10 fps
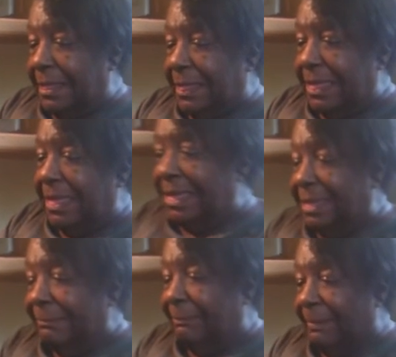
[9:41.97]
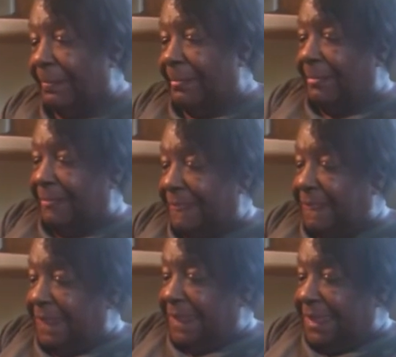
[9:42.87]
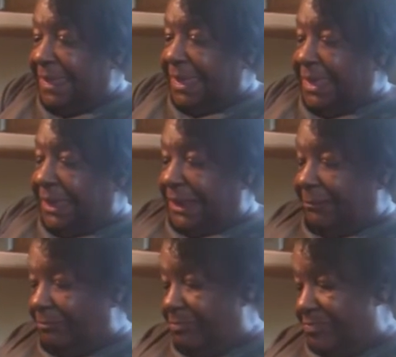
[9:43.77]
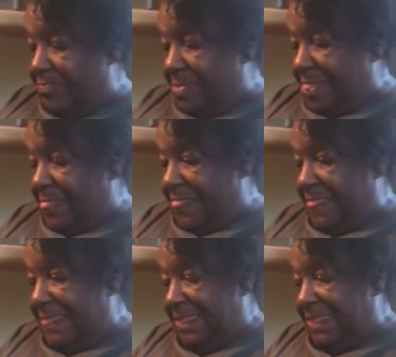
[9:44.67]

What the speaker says: But all the later gifts, took me about